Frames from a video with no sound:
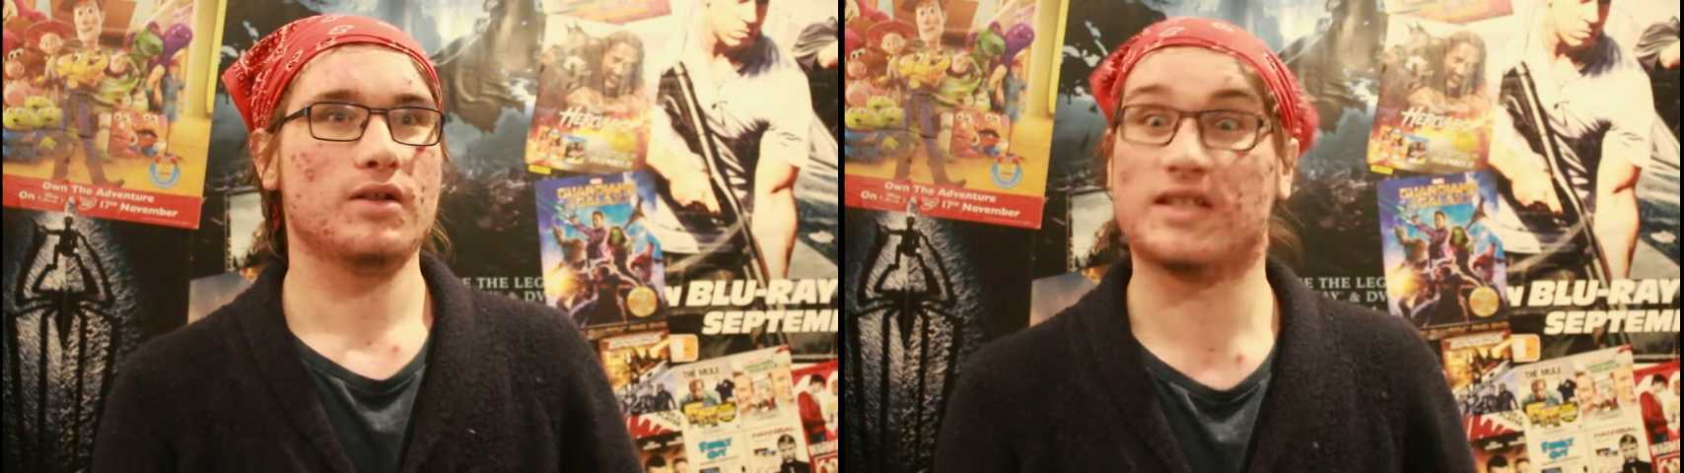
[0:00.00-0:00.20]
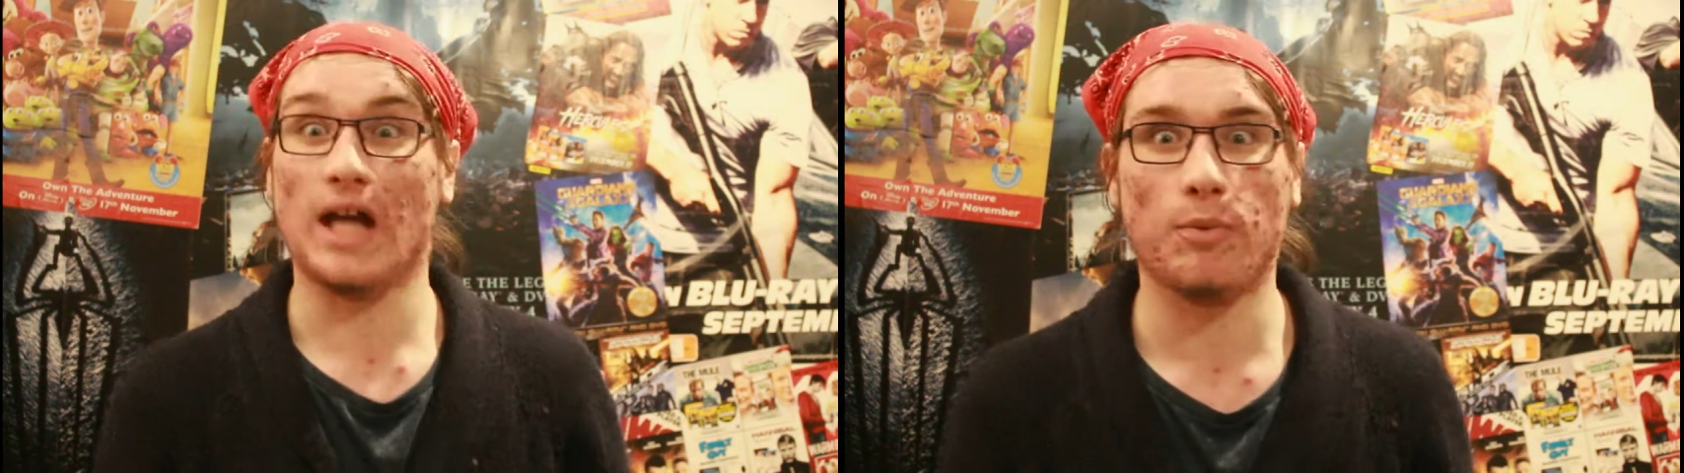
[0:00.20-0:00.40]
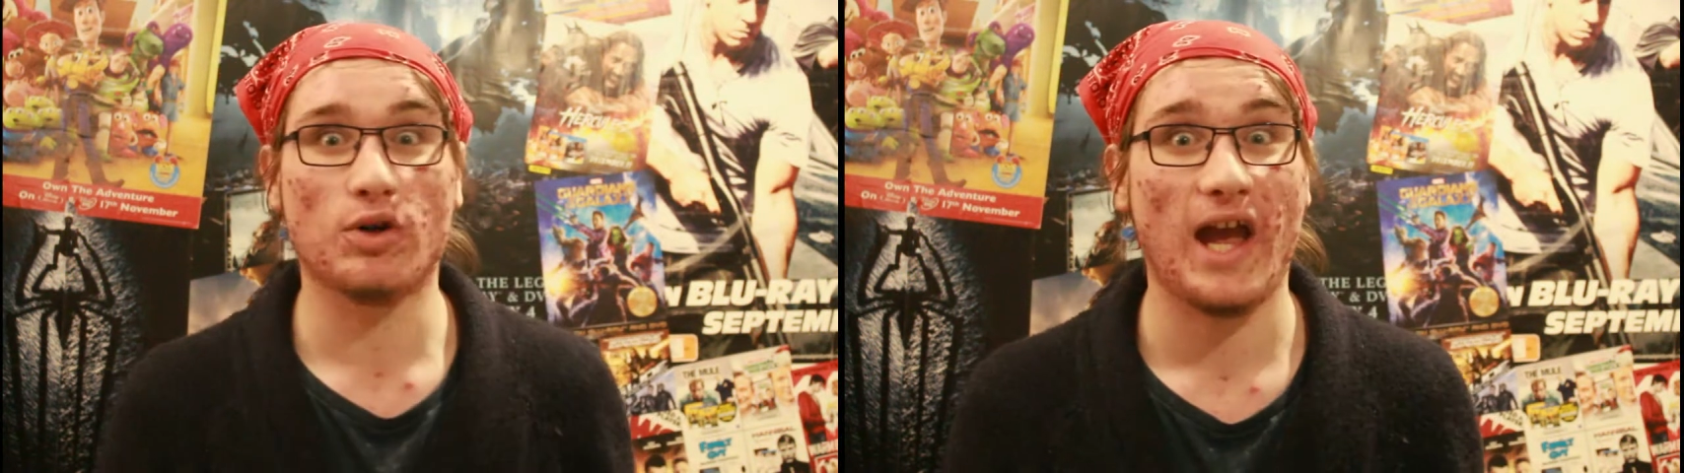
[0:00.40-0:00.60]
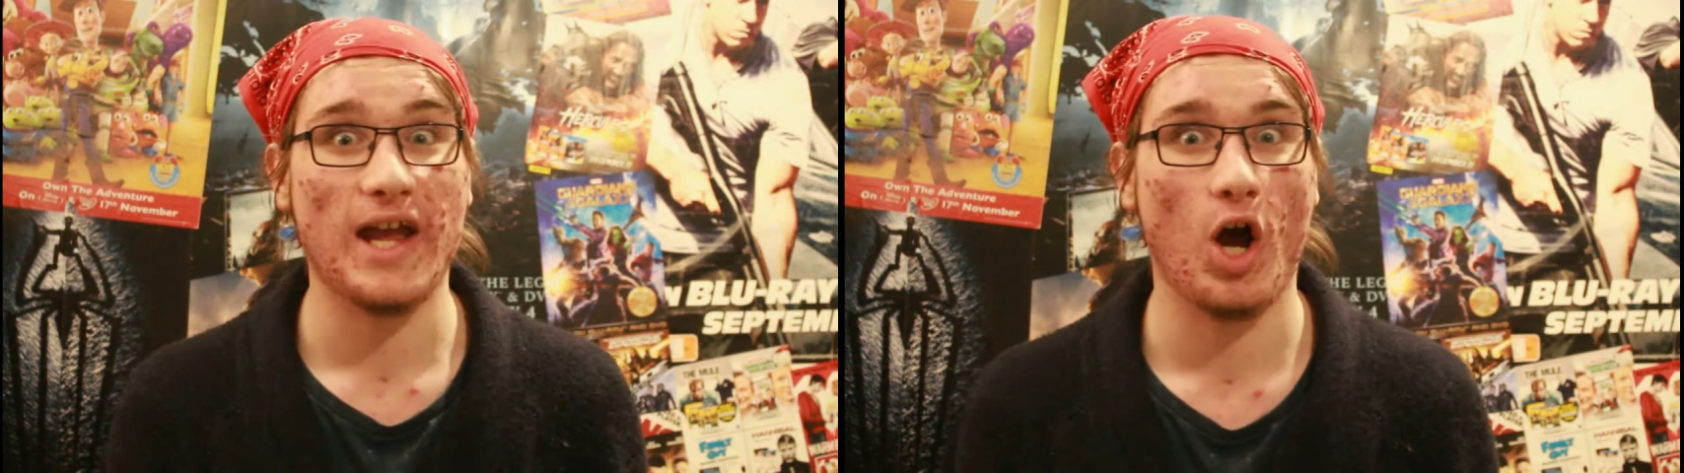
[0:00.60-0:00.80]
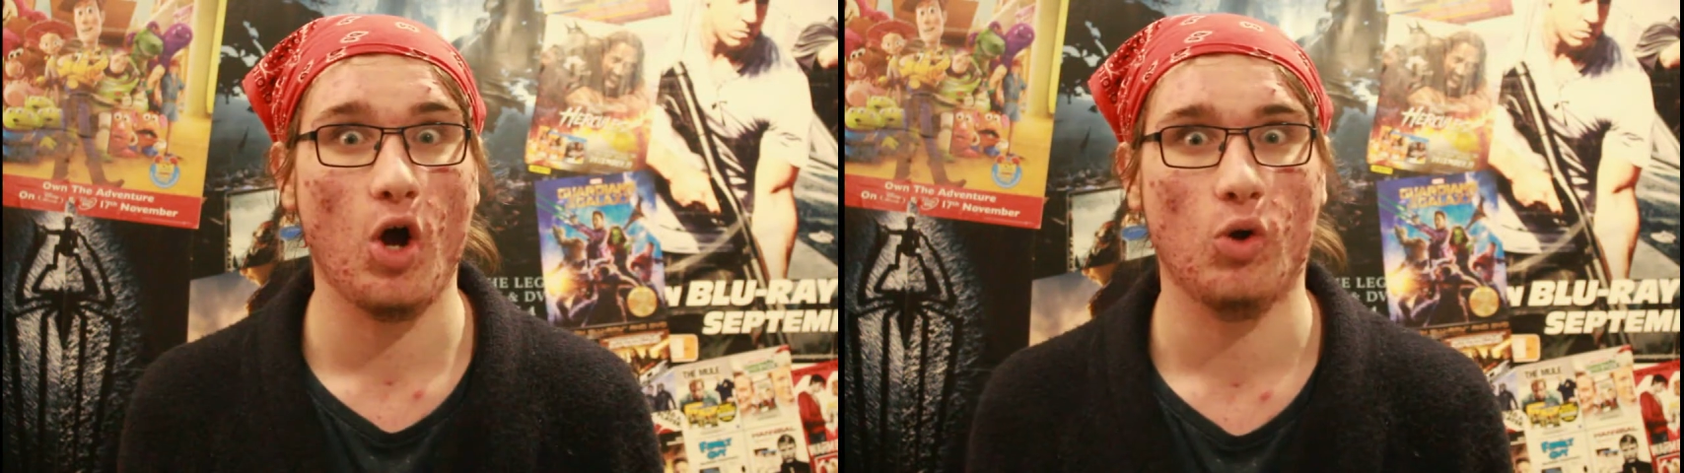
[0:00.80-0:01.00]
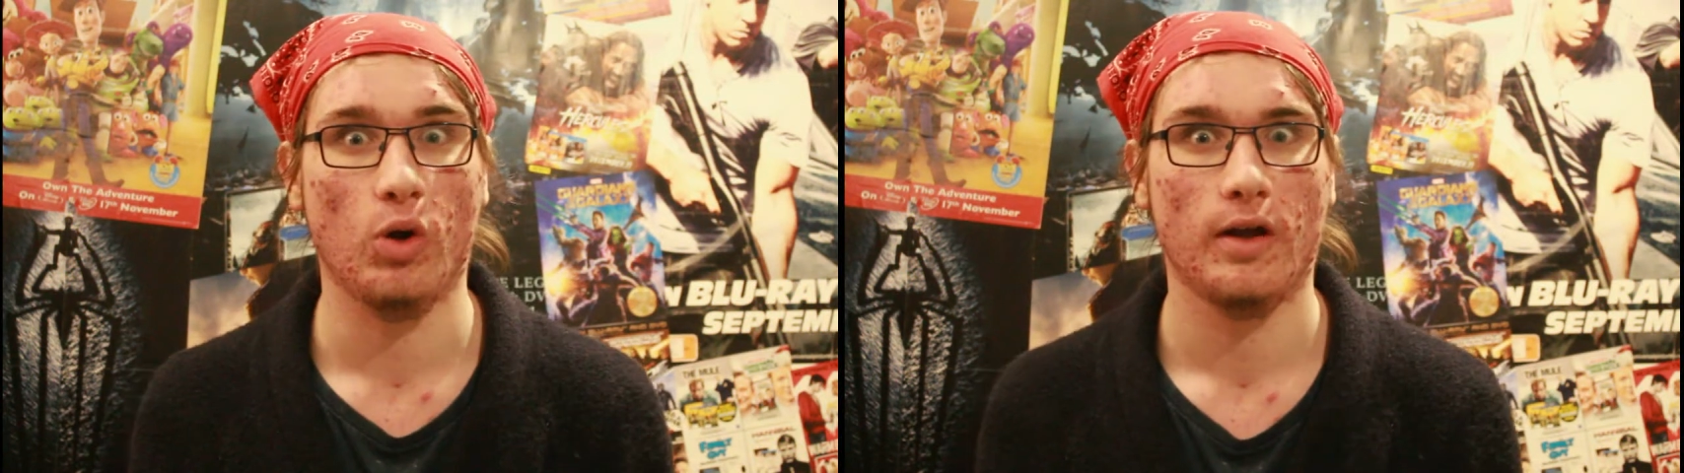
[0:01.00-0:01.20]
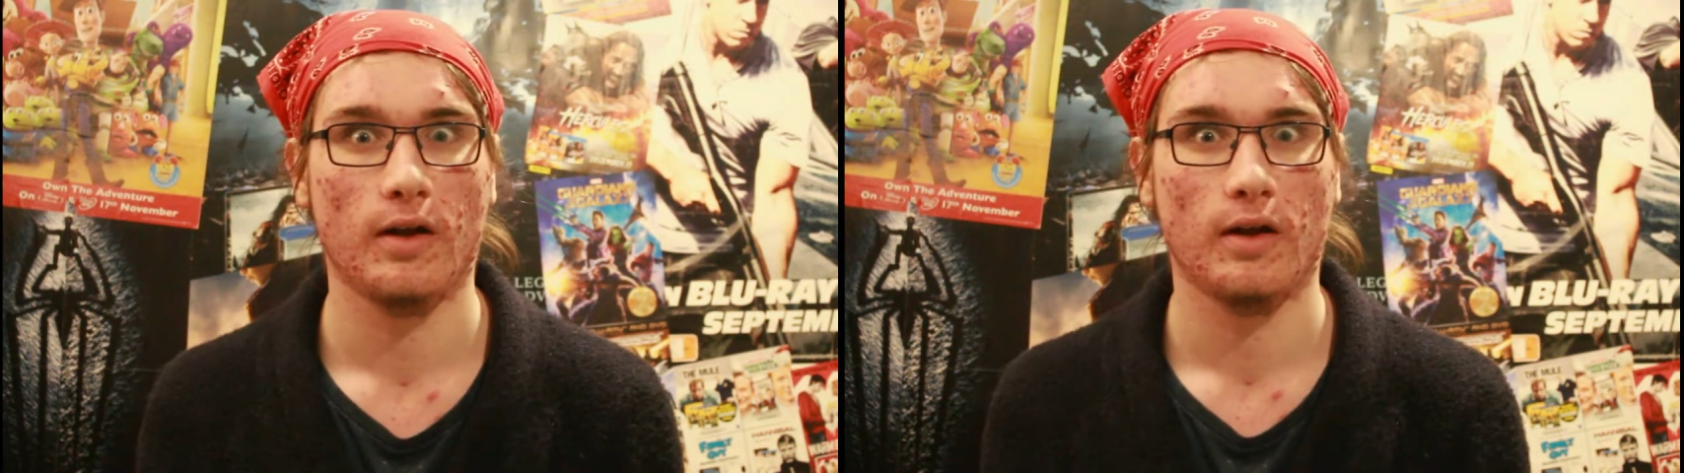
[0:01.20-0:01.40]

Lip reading: double KO!